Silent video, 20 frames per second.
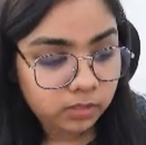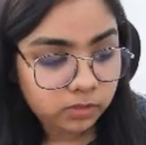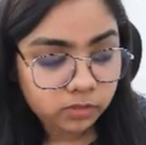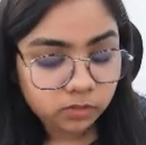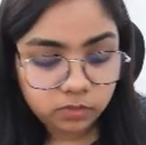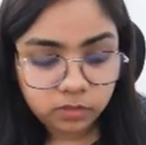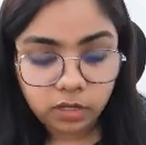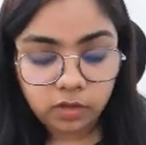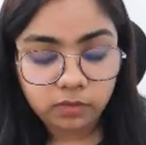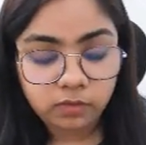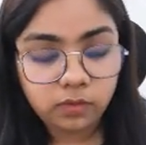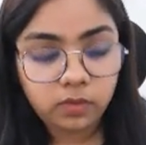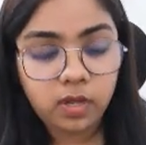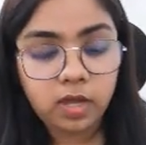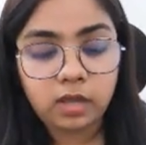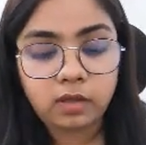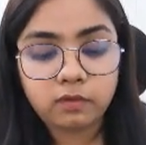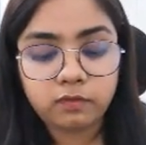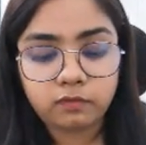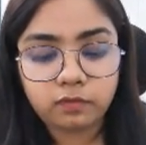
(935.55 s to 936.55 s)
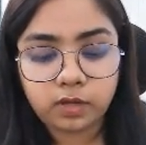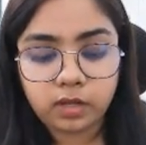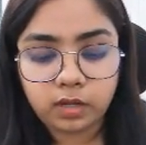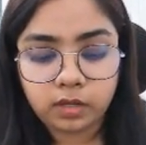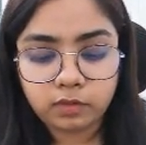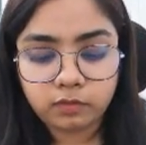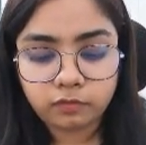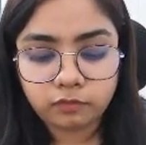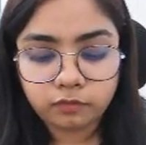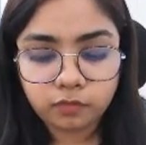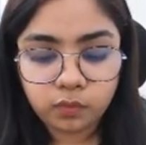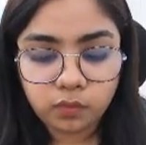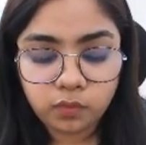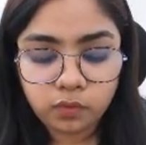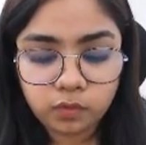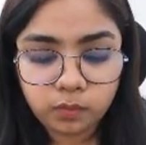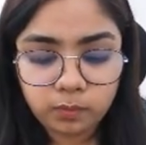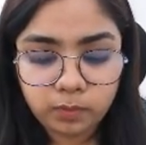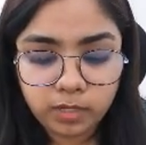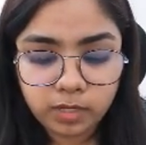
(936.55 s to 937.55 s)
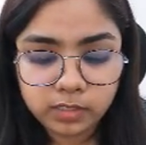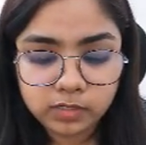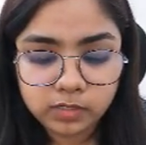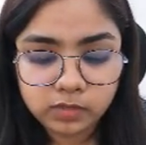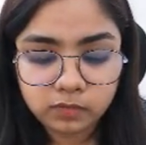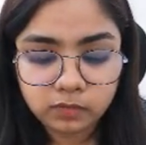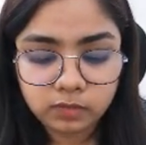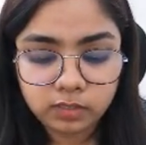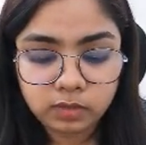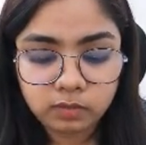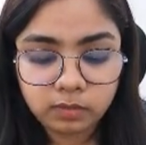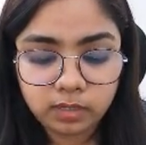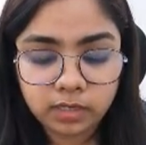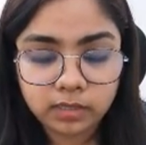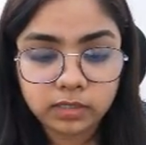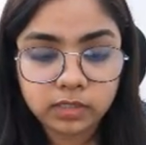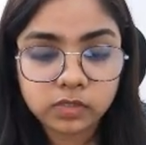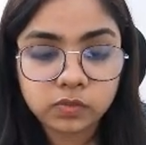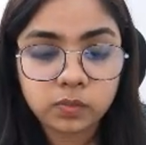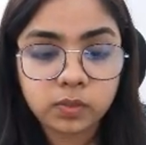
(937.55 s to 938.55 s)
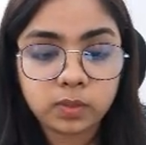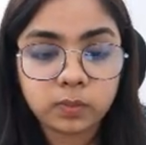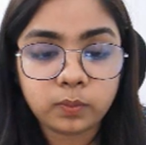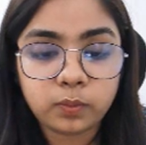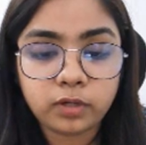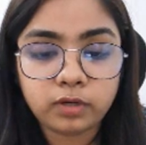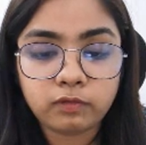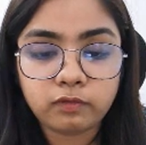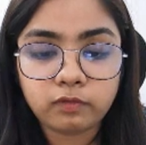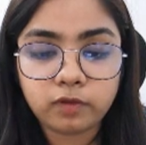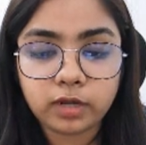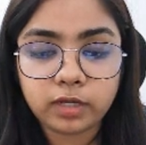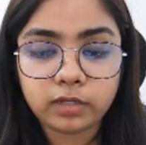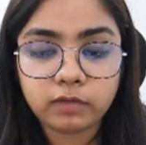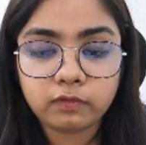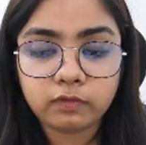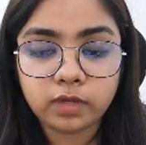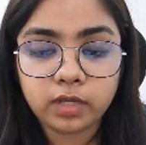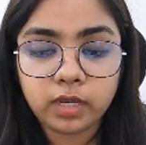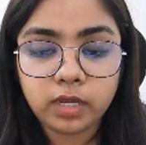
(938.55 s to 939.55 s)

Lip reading: So now you have 4 plus 3 minus 1.5,